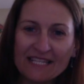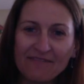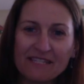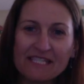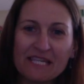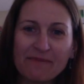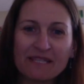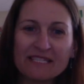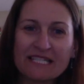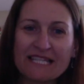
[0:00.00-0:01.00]
the
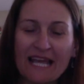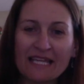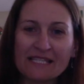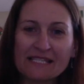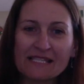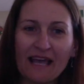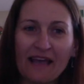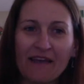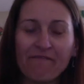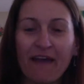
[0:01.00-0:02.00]
vestibular sense
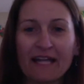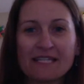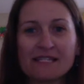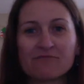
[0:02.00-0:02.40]
affects is